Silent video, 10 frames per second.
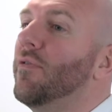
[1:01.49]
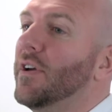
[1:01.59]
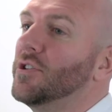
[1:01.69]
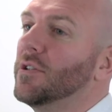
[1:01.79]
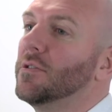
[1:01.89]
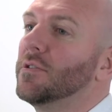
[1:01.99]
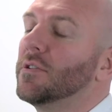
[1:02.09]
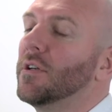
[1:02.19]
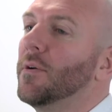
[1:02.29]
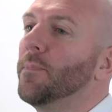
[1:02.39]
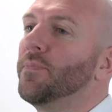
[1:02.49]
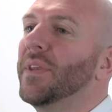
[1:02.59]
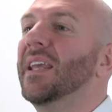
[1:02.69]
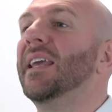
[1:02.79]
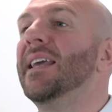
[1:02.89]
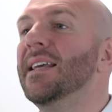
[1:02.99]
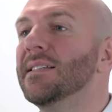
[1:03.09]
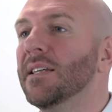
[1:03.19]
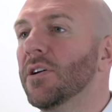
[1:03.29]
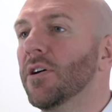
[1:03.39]
efficient,
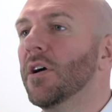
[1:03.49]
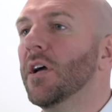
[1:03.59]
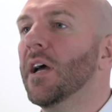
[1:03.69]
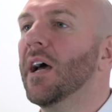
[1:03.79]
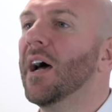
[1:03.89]
easier